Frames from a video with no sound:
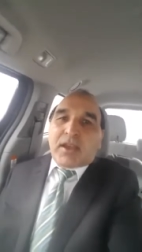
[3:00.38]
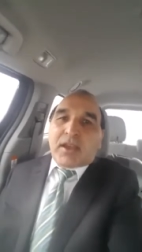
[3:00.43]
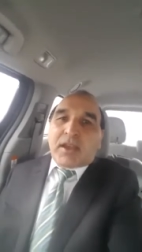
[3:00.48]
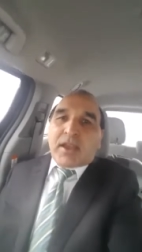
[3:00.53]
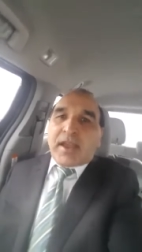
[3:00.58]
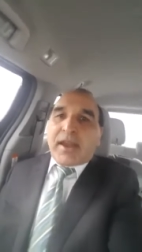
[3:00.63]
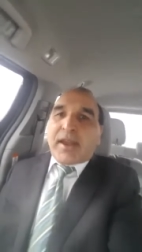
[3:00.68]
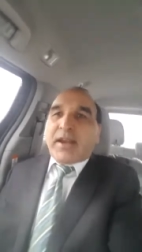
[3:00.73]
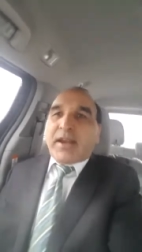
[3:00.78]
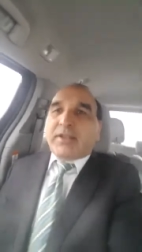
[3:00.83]

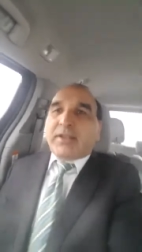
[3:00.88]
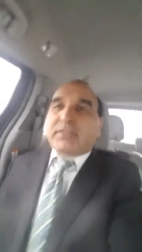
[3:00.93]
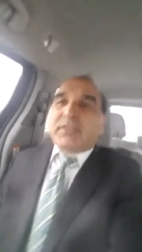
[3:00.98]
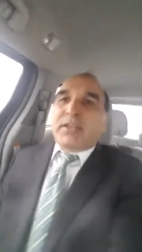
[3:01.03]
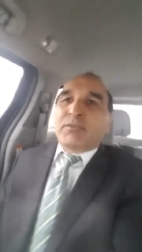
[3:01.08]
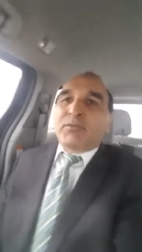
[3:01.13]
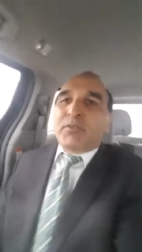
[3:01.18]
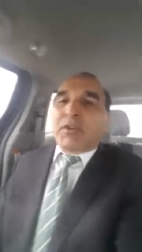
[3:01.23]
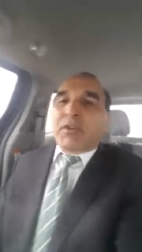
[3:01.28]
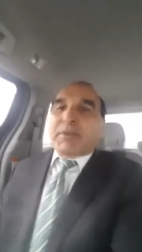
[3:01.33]
and
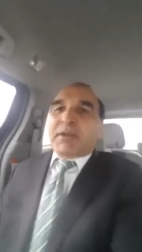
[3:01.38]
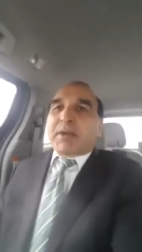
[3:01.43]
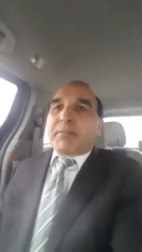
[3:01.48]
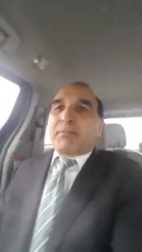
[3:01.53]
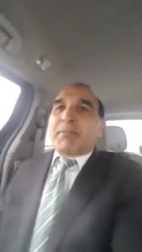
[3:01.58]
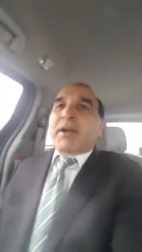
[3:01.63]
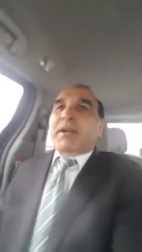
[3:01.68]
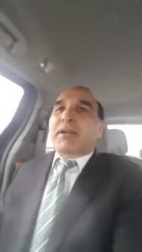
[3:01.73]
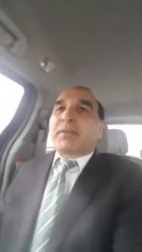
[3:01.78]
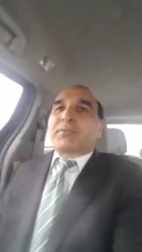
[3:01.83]
then we become
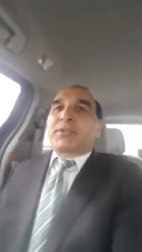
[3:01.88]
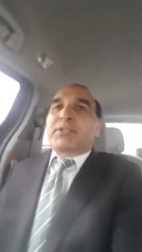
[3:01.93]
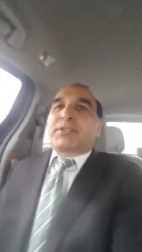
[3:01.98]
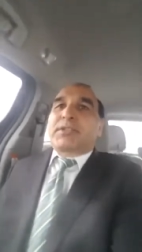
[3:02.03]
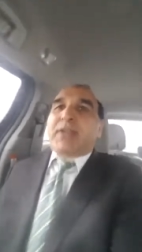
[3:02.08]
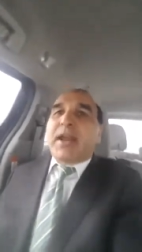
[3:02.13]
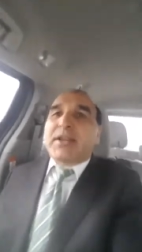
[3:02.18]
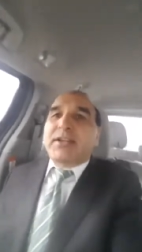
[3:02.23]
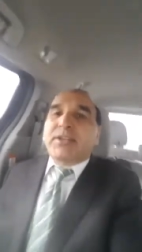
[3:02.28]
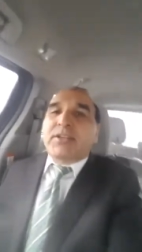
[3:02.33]
part of
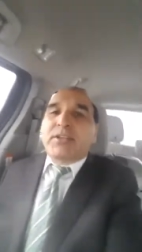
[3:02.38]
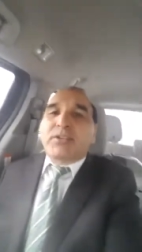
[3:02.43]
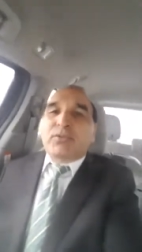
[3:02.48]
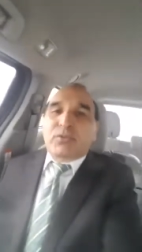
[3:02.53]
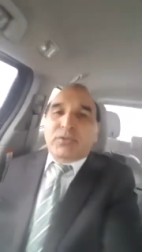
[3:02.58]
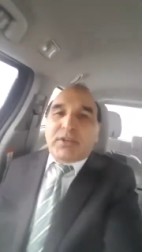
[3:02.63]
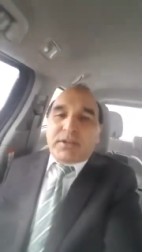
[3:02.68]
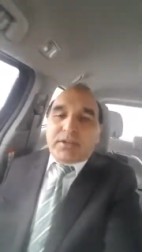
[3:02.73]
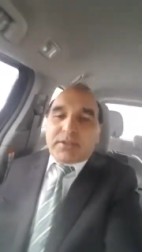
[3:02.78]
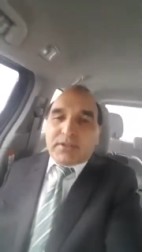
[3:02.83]
society, so
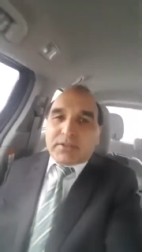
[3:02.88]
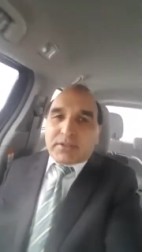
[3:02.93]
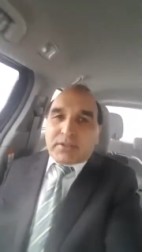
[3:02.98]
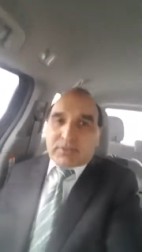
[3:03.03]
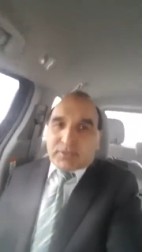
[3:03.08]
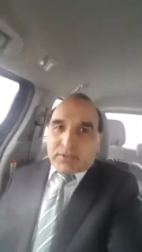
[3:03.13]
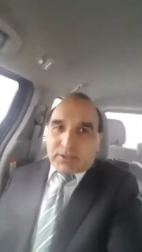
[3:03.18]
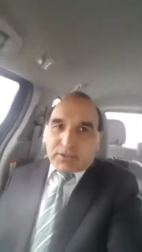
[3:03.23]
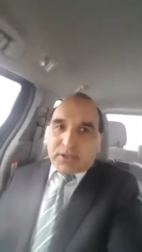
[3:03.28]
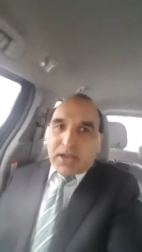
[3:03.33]
that is
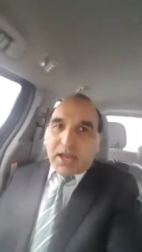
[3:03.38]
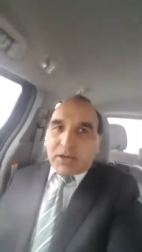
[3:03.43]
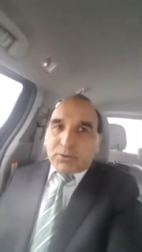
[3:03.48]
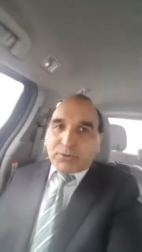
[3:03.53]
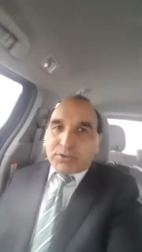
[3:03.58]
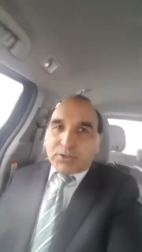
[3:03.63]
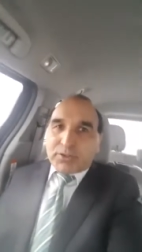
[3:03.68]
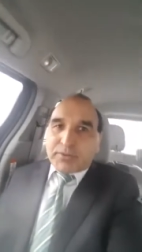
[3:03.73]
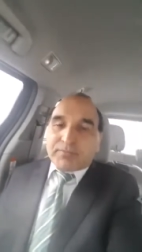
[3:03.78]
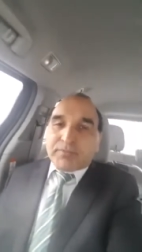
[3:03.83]

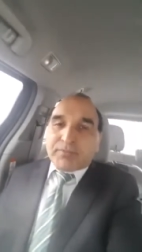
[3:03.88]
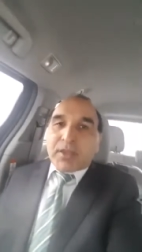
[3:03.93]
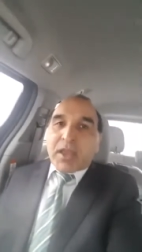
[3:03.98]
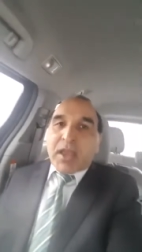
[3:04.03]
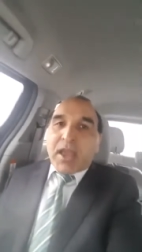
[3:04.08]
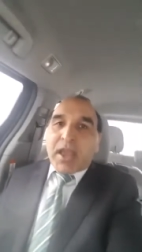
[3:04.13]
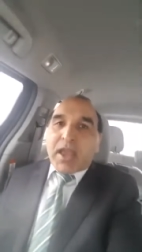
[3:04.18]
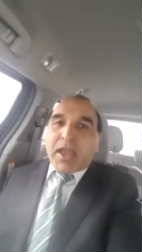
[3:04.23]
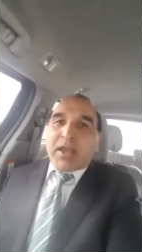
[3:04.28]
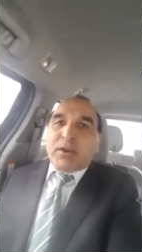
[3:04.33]
sociology.
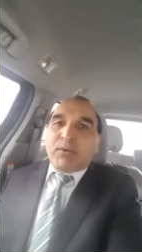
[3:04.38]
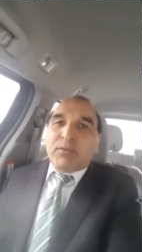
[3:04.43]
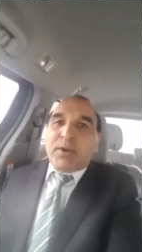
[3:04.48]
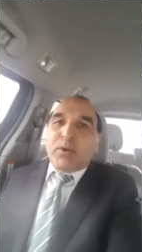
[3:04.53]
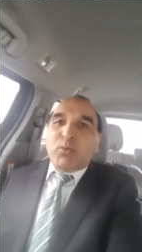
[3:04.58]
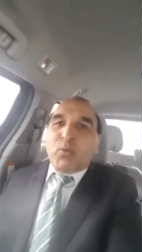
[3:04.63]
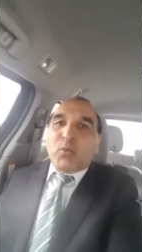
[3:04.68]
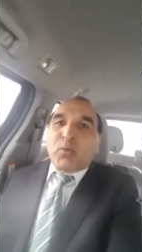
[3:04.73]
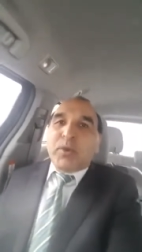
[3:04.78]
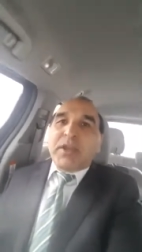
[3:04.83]
And
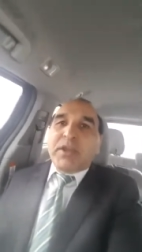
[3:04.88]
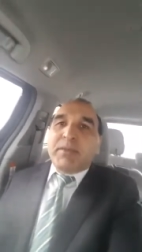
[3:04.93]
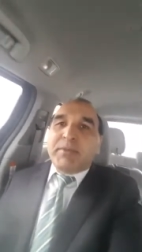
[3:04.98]
when we